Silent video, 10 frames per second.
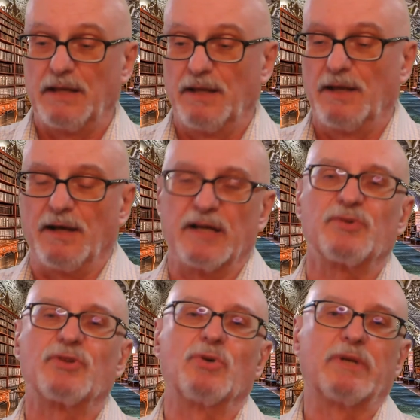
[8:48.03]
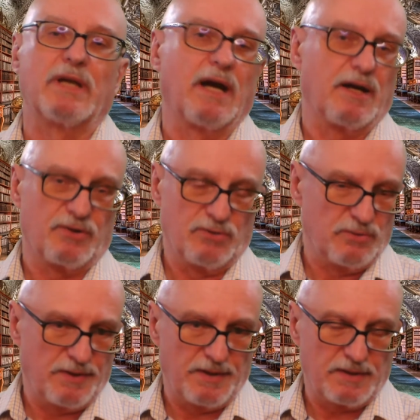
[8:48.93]
I'm not going to argue
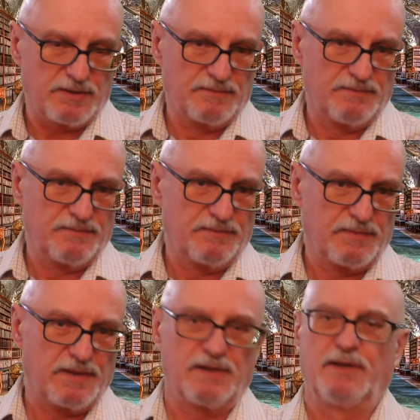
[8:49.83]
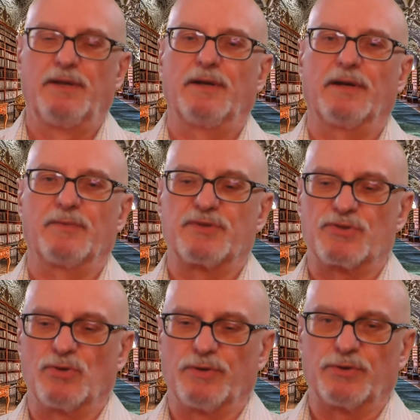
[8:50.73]
with that. I'm just
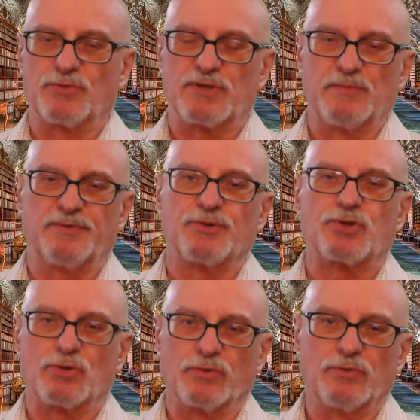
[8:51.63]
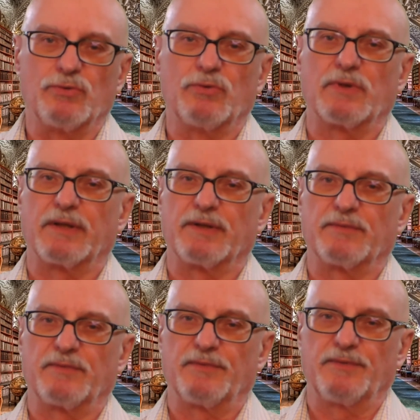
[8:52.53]
going to simply show you and
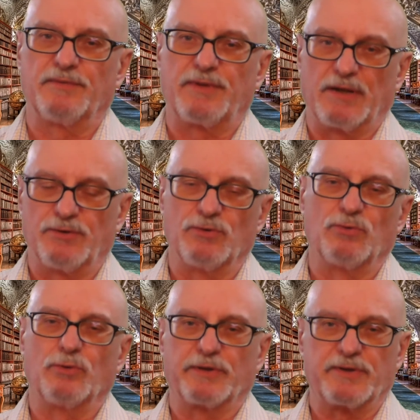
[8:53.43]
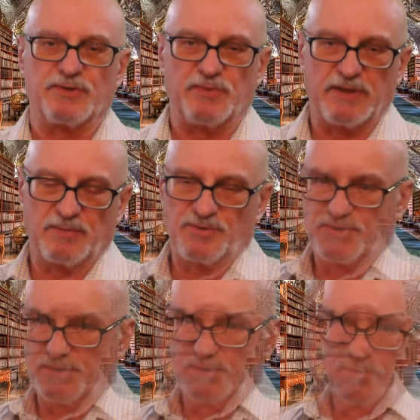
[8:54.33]
tell you what is being
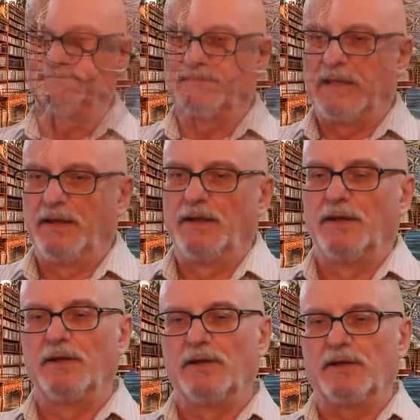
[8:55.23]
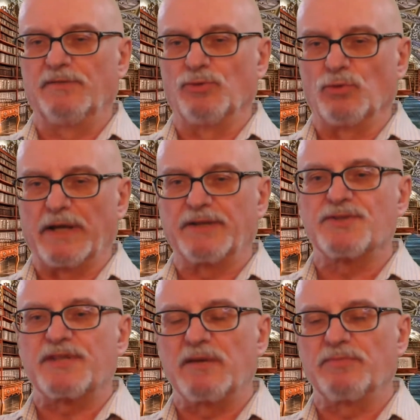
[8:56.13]
presented to me, and then you can. If you like this
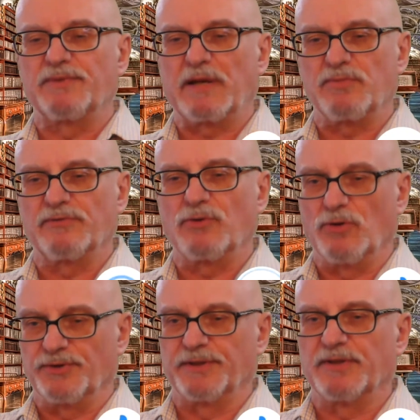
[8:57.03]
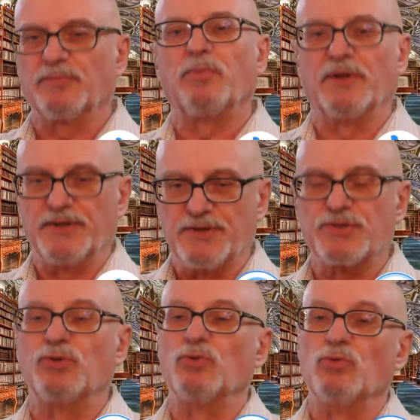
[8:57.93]
type of content, please
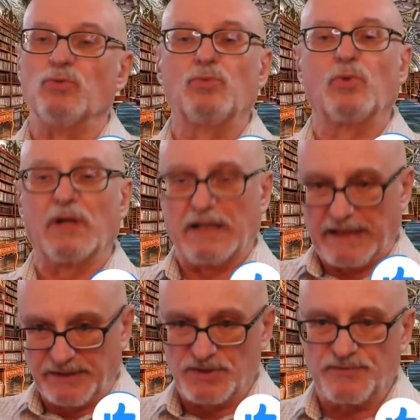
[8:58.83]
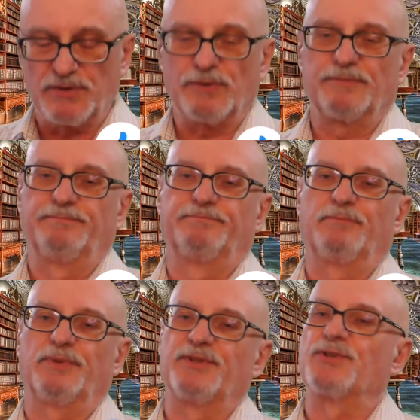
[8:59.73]
do like this video,
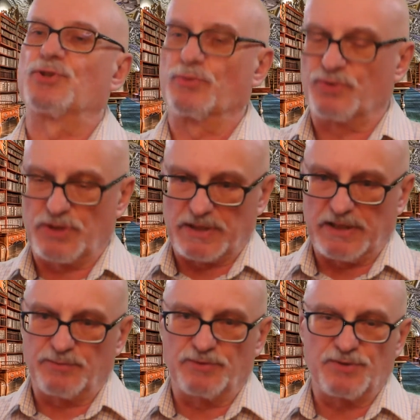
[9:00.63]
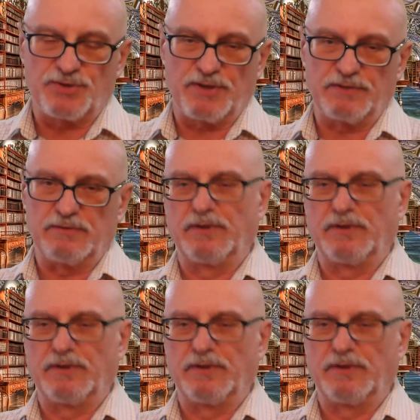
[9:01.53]
please subscribe to this channel,